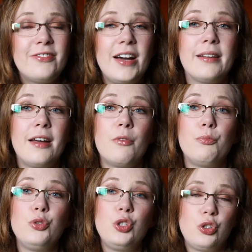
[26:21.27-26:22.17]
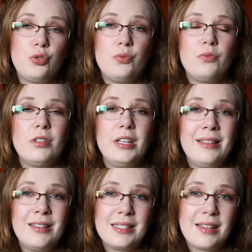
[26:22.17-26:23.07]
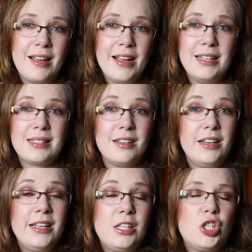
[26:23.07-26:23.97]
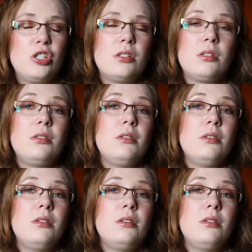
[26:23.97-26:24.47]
and in this case it's just,